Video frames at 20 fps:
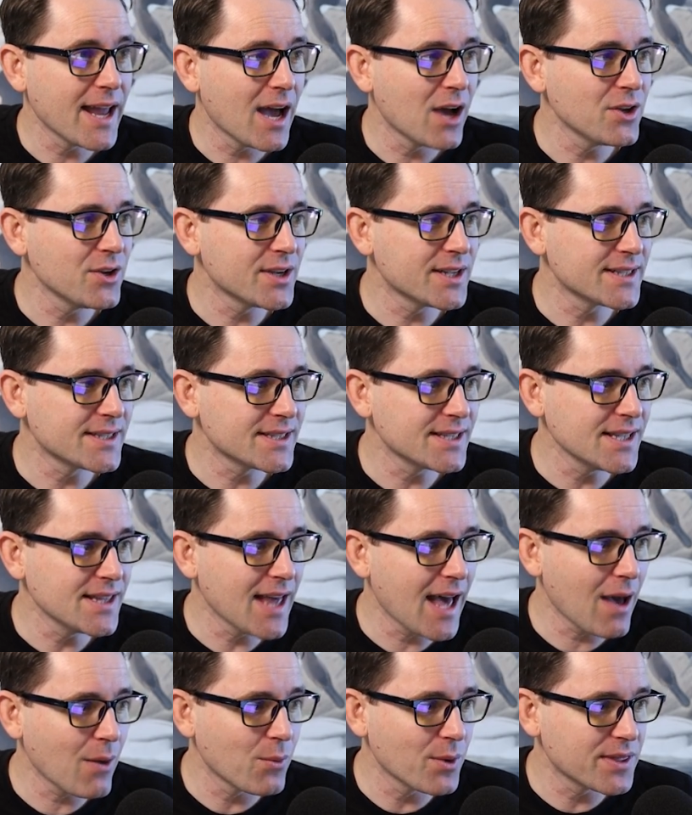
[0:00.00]
now. You can see
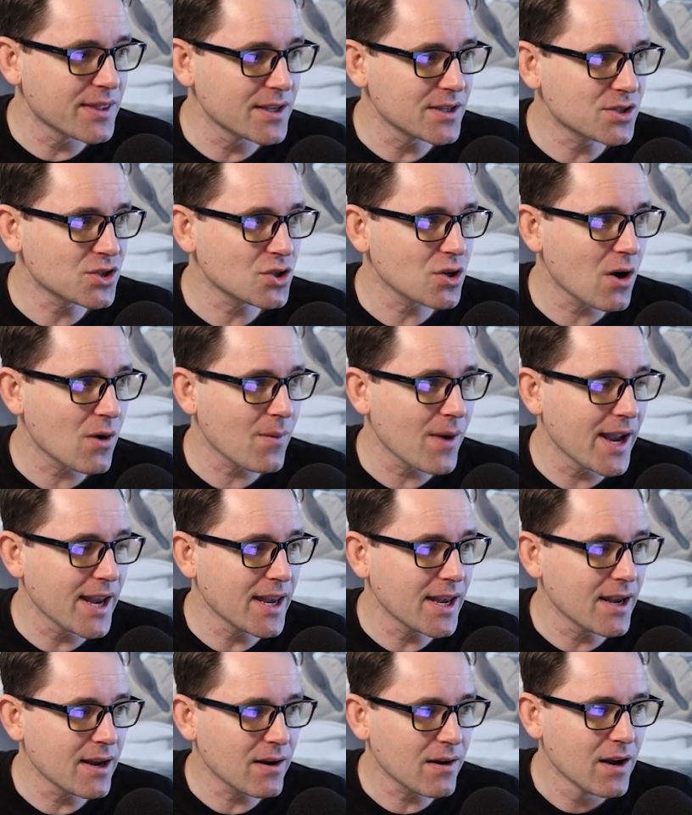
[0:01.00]
that with this chart right
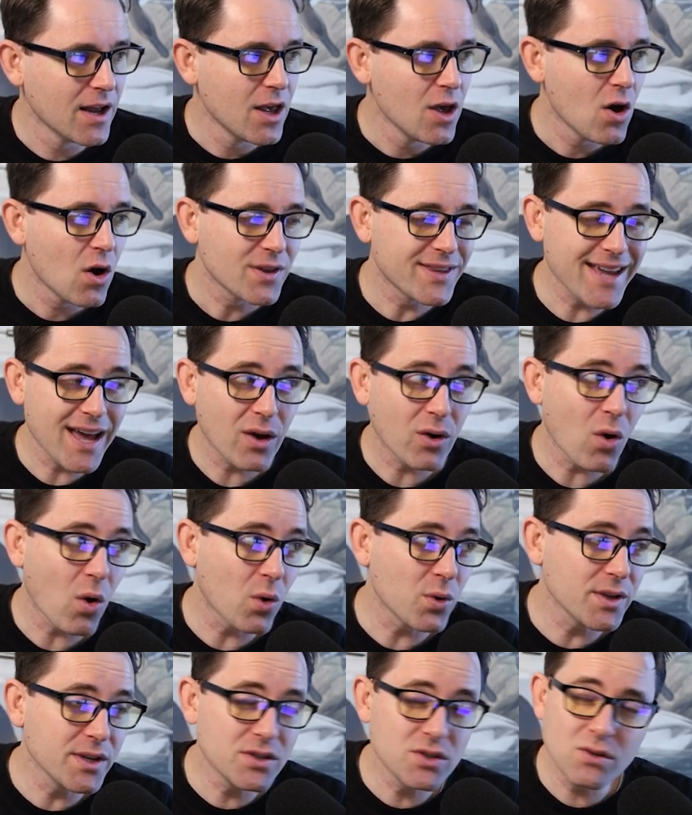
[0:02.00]
here. Down
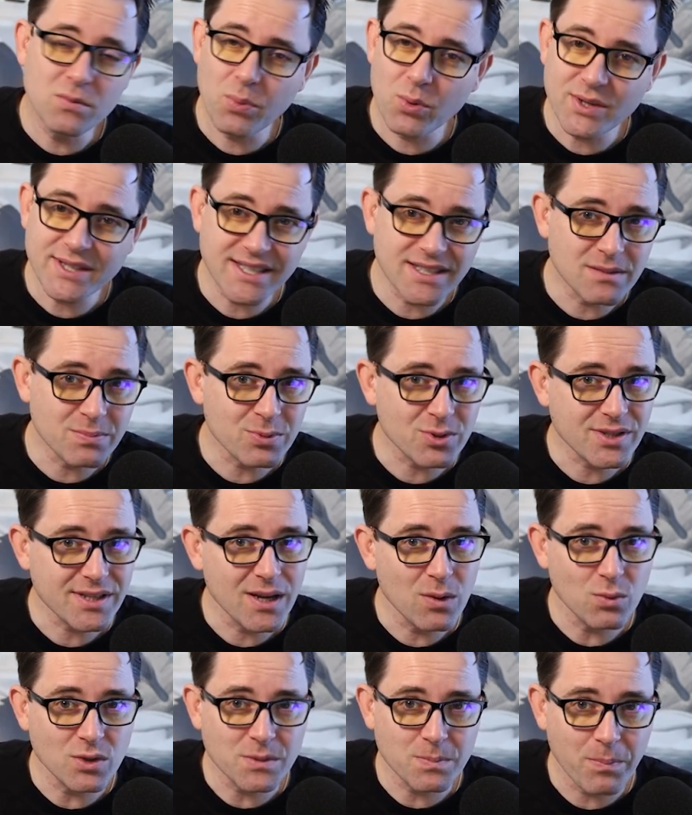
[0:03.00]
only
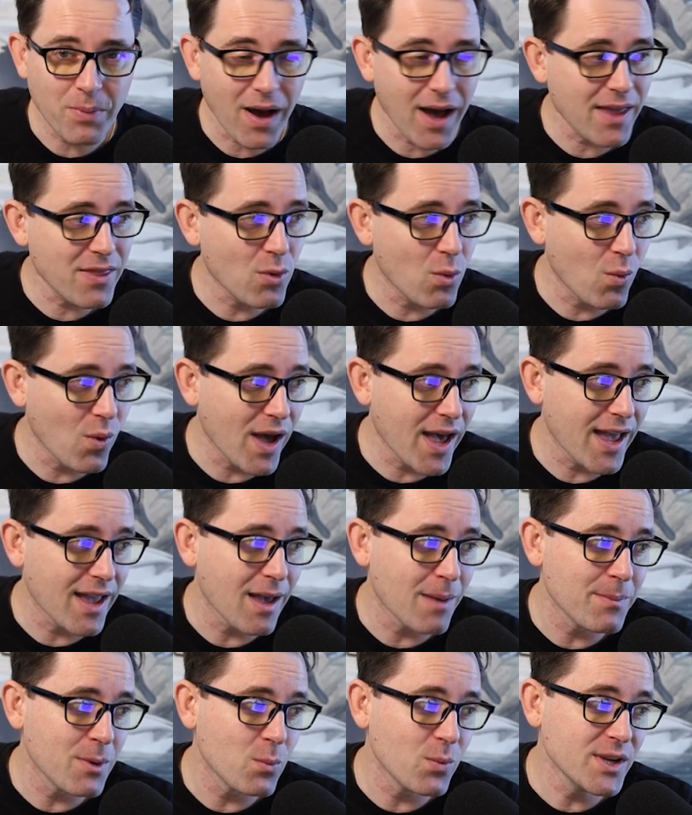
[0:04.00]
2.6%, which by the way,
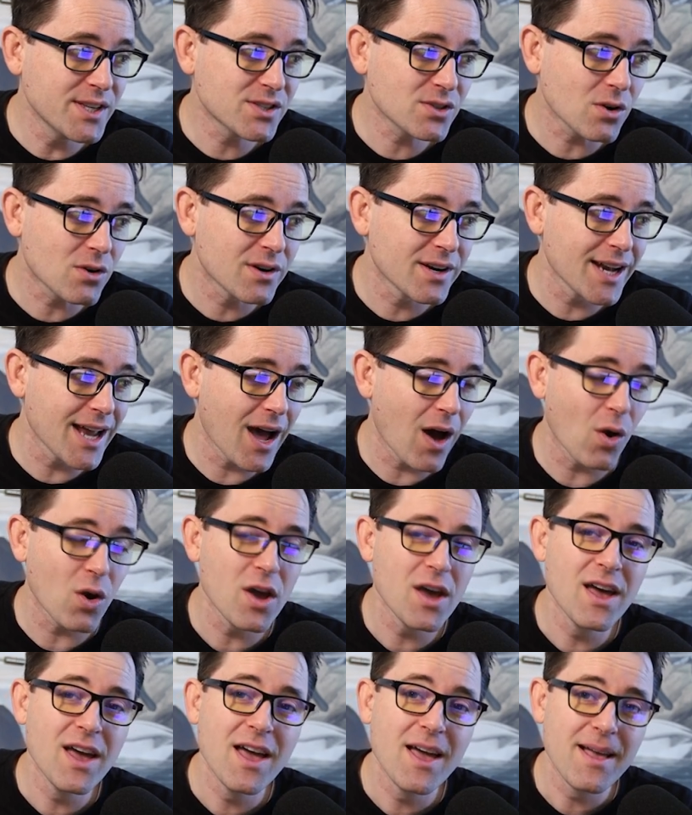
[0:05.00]
I mean, we started out
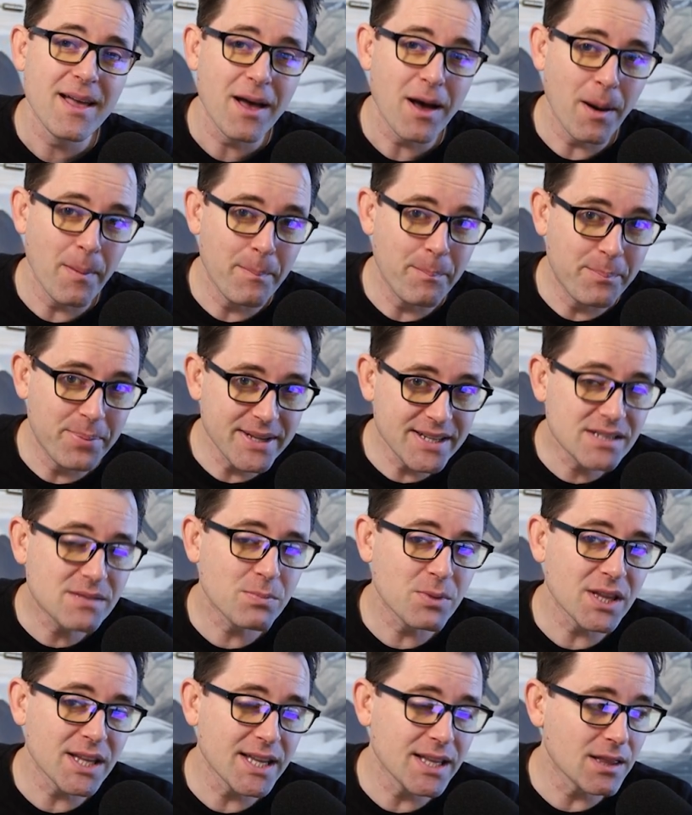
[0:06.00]

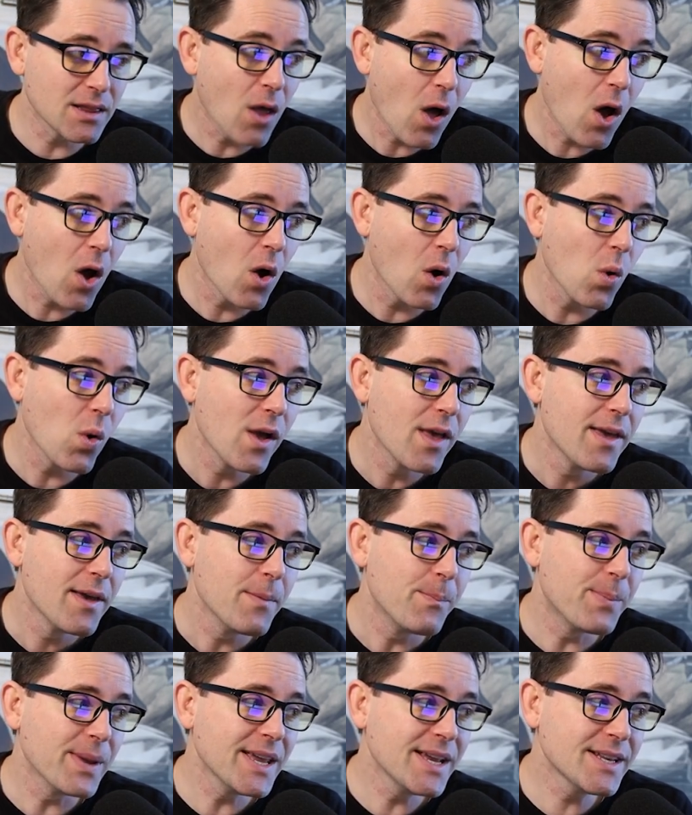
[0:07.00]
abysmally low.
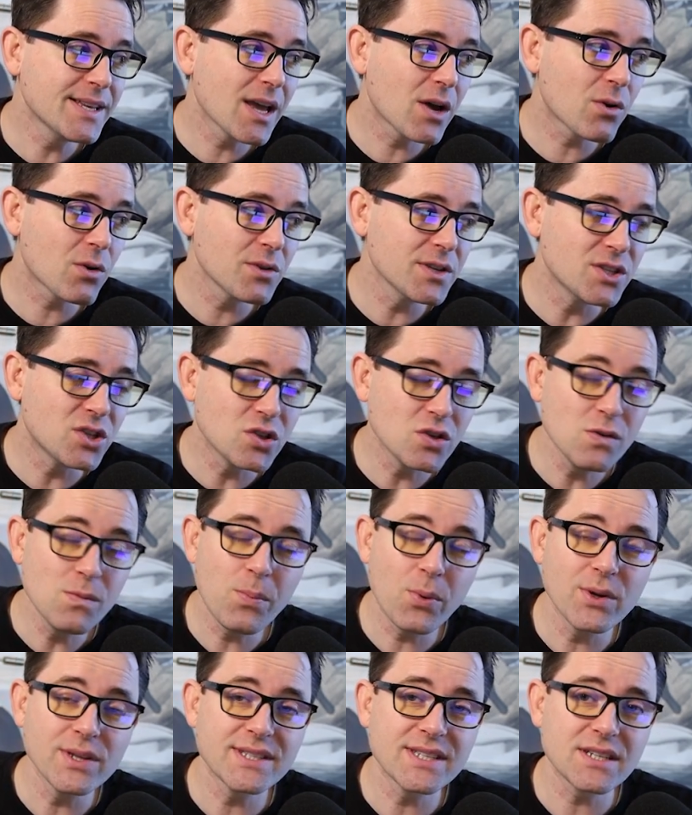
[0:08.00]
Being down only
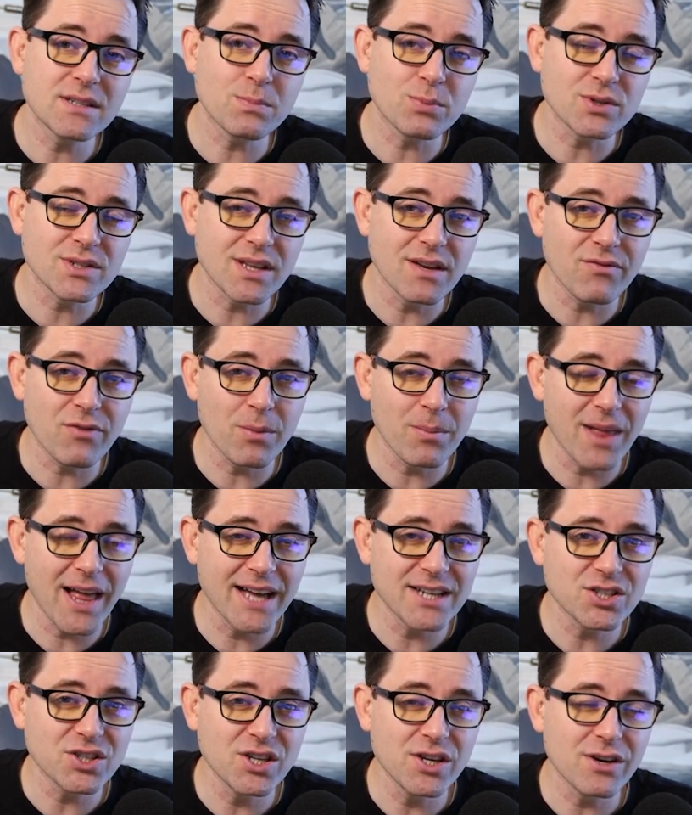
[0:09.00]
2.6% from
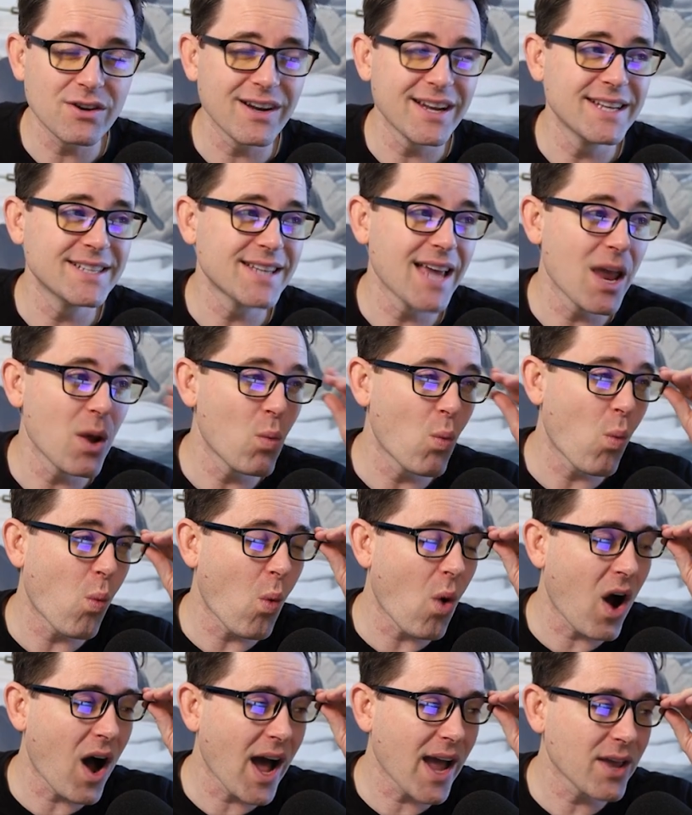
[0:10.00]
last year is a
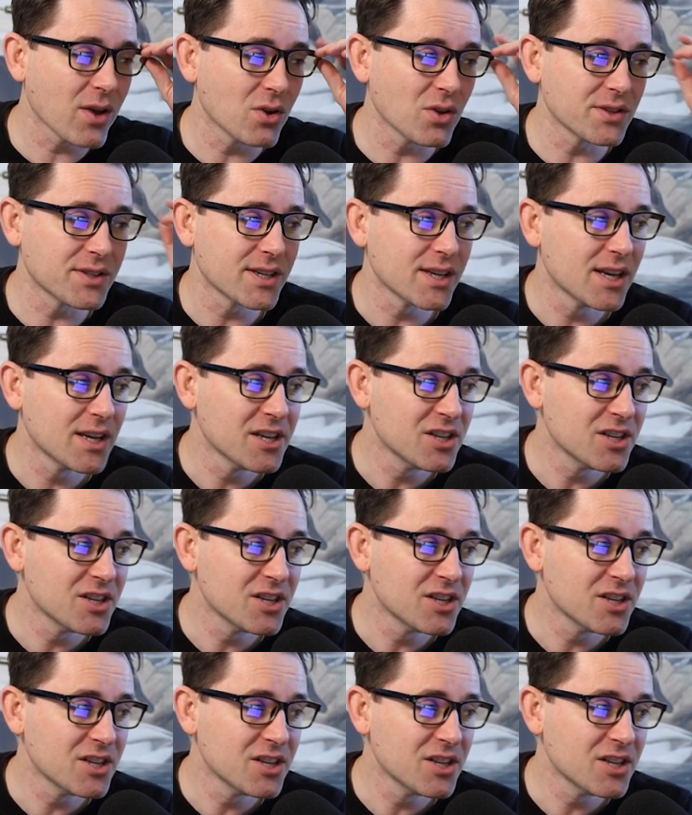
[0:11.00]
wild